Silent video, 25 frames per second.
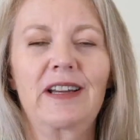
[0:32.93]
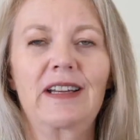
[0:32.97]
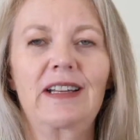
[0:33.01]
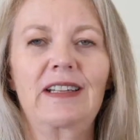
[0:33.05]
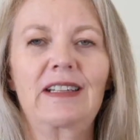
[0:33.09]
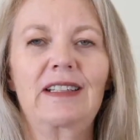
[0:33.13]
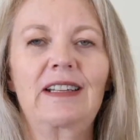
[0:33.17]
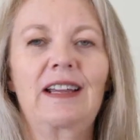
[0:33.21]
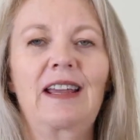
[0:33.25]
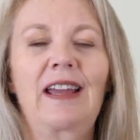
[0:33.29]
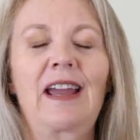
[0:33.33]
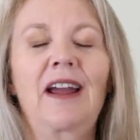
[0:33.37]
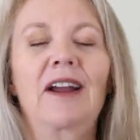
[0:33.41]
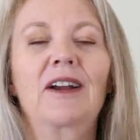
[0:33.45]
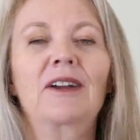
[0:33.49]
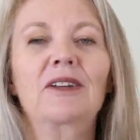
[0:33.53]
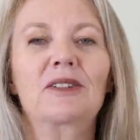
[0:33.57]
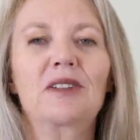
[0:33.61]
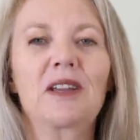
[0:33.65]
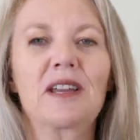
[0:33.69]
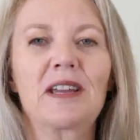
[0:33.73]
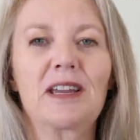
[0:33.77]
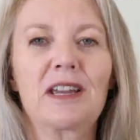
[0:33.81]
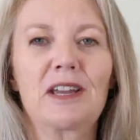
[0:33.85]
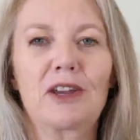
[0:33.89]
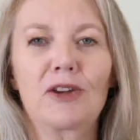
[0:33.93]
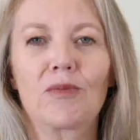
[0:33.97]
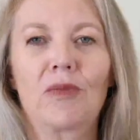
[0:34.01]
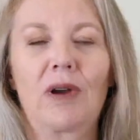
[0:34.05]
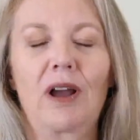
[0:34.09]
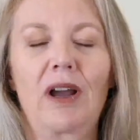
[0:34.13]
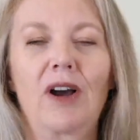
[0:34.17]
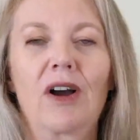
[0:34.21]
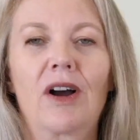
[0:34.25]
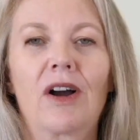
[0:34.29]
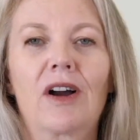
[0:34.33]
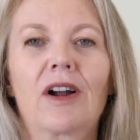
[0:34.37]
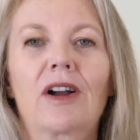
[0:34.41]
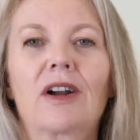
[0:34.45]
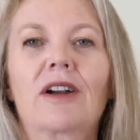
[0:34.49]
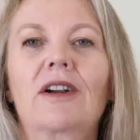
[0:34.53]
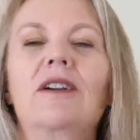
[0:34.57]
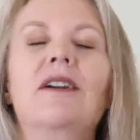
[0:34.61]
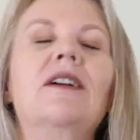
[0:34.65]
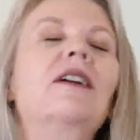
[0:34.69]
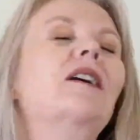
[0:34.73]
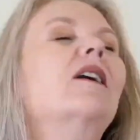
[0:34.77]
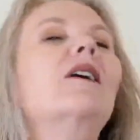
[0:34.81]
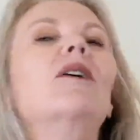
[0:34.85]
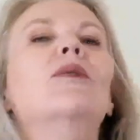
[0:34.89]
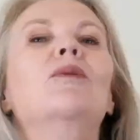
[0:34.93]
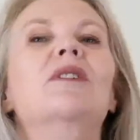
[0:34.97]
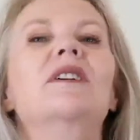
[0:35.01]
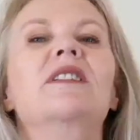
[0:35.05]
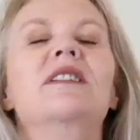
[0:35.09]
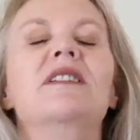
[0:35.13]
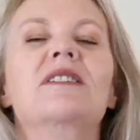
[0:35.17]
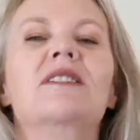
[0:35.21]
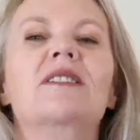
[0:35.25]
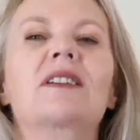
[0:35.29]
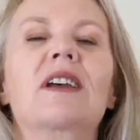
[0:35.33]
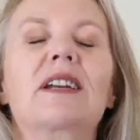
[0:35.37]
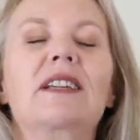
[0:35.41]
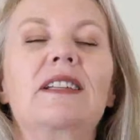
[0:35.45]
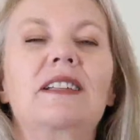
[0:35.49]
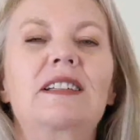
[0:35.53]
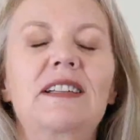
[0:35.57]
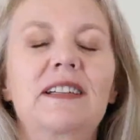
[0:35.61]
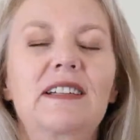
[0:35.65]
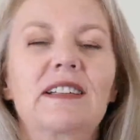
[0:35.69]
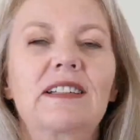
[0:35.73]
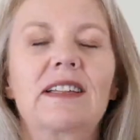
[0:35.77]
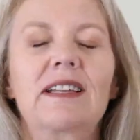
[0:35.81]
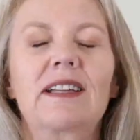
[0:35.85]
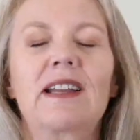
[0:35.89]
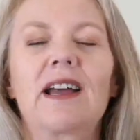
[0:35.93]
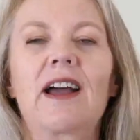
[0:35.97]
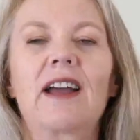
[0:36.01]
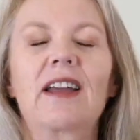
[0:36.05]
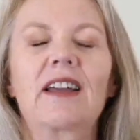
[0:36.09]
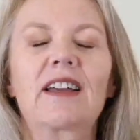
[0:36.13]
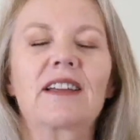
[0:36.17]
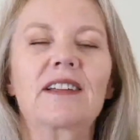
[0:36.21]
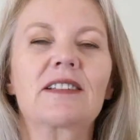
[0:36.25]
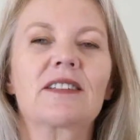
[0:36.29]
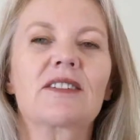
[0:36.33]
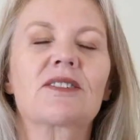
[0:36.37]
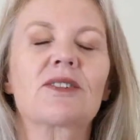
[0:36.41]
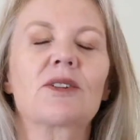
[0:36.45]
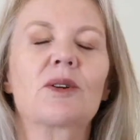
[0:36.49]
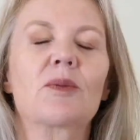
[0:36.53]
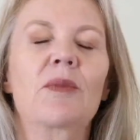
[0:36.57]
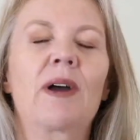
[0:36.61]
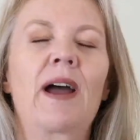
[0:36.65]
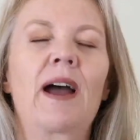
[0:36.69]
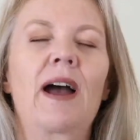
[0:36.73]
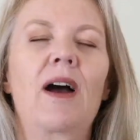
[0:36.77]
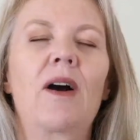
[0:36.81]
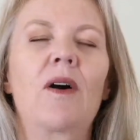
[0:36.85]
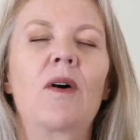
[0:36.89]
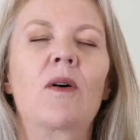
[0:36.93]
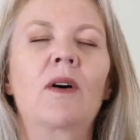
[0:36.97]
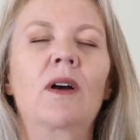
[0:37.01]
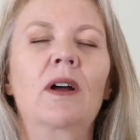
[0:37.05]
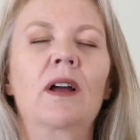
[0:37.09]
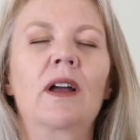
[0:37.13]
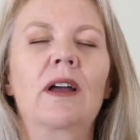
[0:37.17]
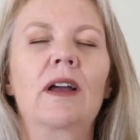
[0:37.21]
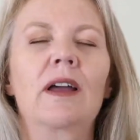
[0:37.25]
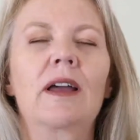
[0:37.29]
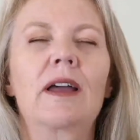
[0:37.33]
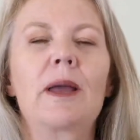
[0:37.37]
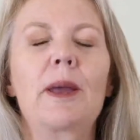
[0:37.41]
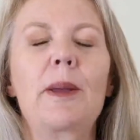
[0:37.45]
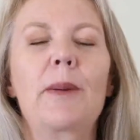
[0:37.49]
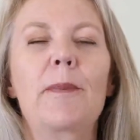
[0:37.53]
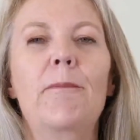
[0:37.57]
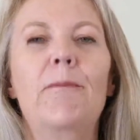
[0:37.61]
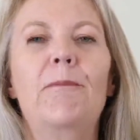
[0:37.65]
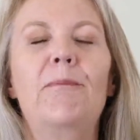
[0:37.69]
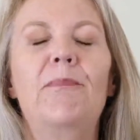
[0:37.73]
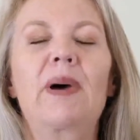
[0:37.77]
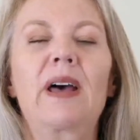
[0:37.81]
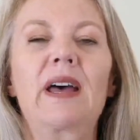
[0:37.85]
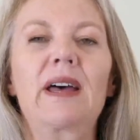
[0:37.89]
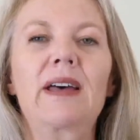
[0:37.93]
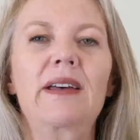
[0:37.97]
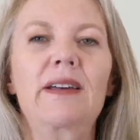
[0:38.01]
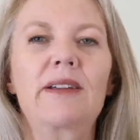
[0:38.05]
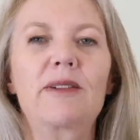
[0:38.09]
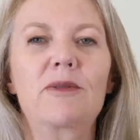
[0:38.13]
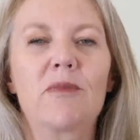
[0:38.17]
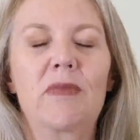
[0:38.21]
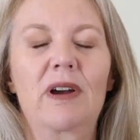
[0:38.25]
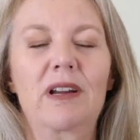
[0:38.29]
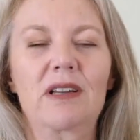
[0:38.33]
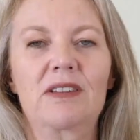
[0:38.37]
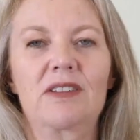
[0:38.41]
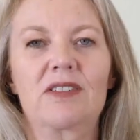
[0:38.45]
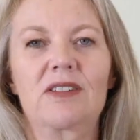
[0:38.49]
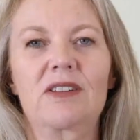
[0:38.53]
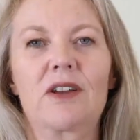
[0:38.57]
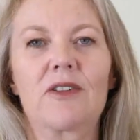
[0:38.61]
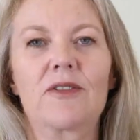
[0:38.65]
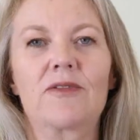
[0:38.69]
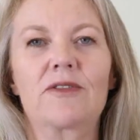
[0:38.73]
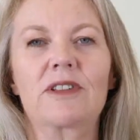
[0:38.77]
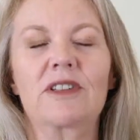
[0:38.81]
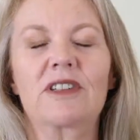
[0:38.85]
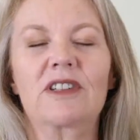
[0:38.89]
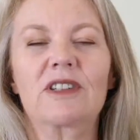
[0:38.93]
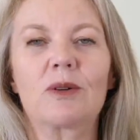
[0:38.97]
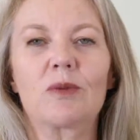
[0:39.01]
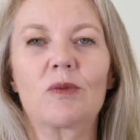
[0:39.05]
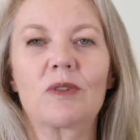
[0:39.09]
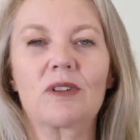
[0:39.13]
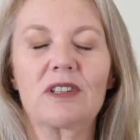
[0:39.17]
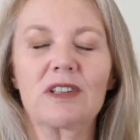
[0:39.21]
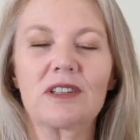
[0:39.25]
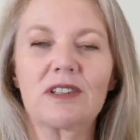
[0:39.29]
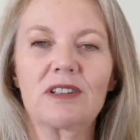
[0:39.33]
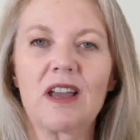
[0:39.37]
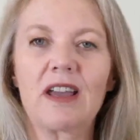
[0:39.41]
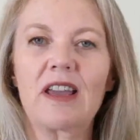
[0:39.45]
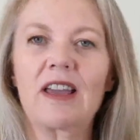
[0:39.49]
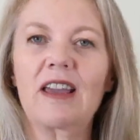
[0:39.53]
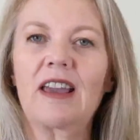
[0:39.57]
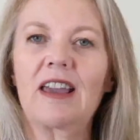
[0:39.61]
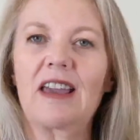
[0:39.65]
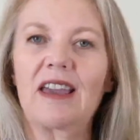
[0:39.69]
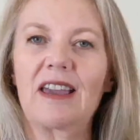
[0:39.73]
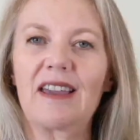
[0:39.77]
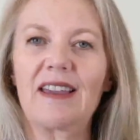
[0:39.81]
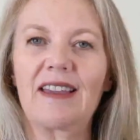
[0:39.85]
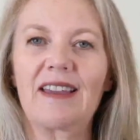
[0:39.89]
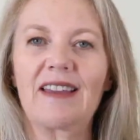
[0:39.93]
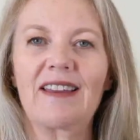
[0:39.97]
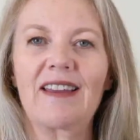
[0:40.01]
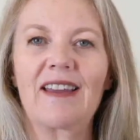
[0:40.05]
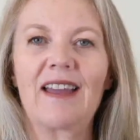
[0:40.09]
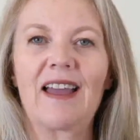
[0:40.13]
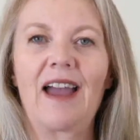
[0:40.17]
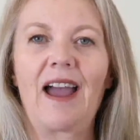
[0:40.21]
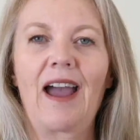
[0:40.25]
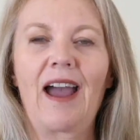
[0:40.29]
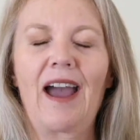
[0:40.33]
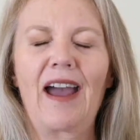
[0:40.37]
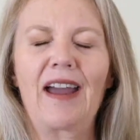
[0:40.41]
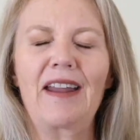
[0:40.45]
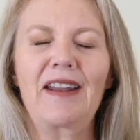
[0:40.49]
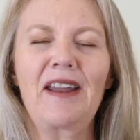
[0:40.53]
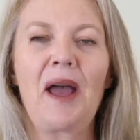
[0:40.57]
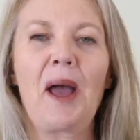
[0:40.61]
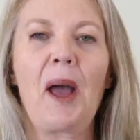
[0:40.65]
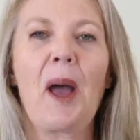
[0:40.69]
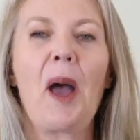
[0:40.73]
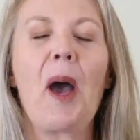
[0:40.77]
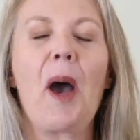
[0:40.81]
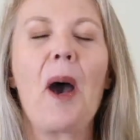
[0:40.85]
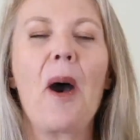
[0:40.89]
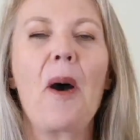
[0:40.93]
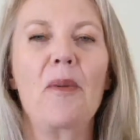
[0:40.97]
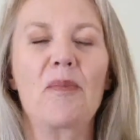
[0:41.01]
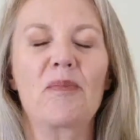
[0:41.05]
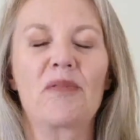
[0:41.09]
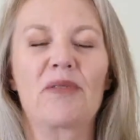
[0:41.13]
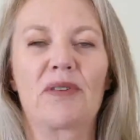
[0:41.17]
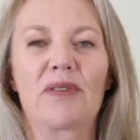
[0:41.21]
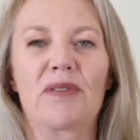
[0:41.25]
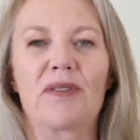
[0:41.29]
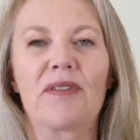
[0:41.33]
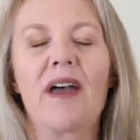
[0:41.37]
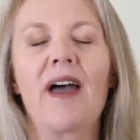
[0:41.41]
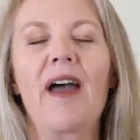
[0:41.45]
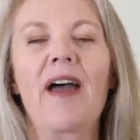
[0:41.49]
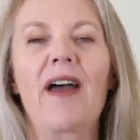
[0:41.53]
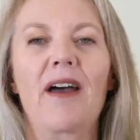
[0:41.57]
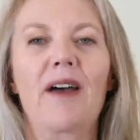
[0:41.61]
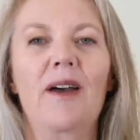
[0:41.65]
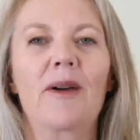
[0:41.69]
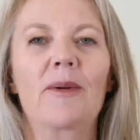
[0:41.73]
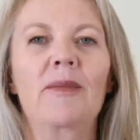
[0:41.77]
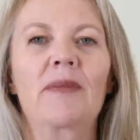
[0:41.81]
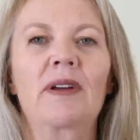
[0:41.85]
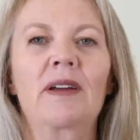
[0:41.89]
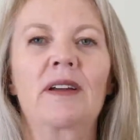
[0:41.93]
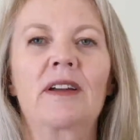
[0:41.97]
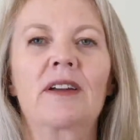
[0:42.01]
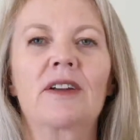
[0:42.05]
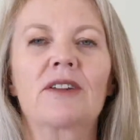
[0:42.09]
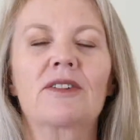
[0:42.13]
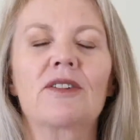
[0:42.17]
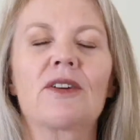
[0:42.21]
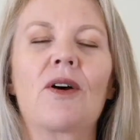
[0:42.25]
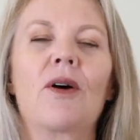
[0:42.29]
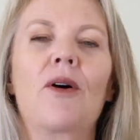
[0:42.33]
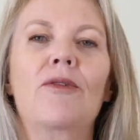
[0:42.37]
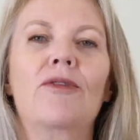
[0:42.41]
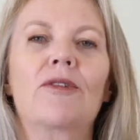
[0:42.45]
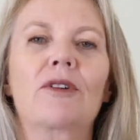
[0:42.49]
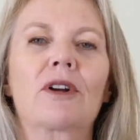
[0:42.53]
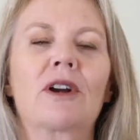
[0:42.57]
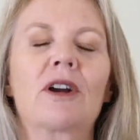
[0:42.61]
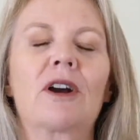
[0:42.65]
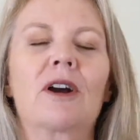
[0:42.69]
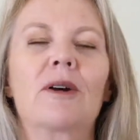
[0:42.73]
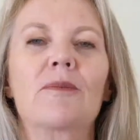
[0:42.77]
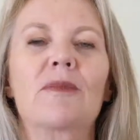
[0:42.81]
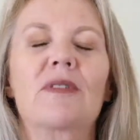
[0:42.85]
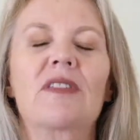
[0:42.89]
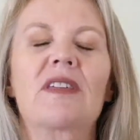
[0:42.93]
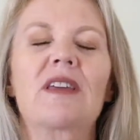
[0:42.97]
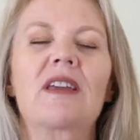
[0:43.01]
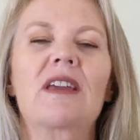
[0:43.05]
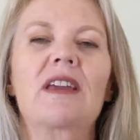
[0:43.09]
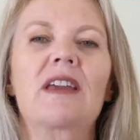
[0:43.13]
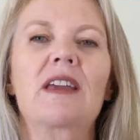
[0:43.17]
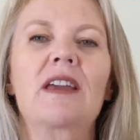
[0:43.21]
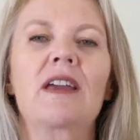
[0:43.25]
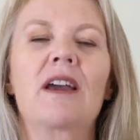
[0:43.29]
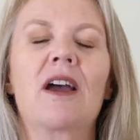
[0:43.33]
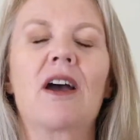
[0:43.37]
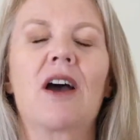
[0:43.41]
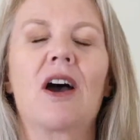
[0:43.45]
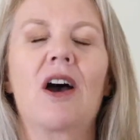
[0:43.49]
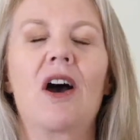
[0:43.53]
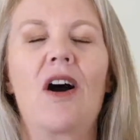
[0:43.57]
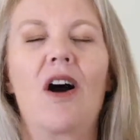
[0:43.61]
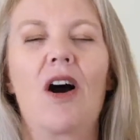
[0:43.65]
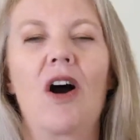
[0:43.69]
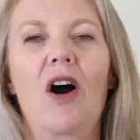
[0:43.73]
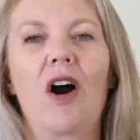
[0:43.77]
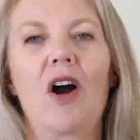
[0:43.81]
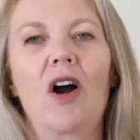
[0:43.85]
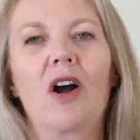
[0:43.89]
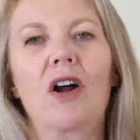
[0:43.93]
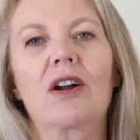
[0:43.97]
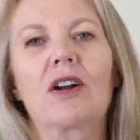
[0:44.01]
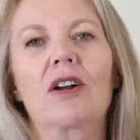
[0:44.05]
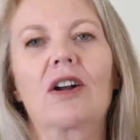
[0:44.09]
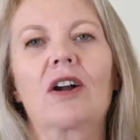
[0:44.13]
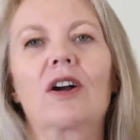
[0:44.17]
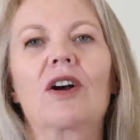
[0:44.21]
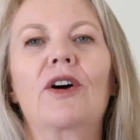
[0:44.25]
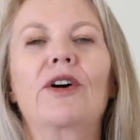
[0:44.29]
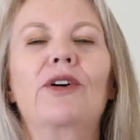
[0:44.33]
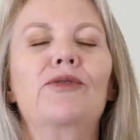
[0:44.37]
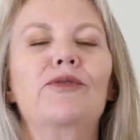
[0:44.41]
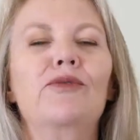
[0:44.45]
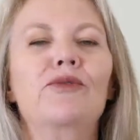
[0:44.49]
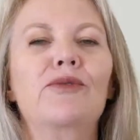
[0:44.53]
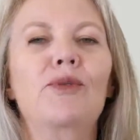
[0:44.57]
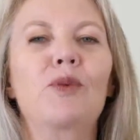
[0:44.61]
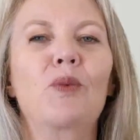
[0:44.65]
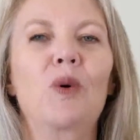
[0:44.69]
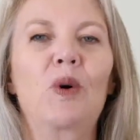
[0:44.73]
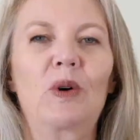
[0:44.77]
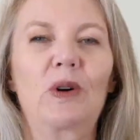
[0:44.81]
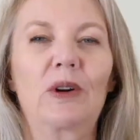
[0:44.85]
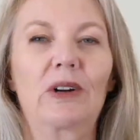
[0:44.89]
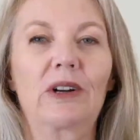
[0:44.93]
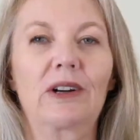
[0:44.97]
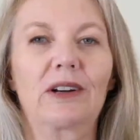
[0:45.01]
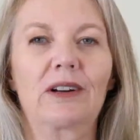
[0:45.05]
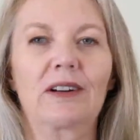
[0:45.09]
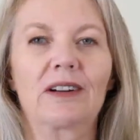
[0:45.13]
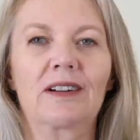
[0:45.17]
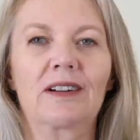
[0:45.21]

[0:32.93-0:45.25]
caretaking my heart with this idea that I can somehow embed myself in someone's psyche and help them to overcome the art of war.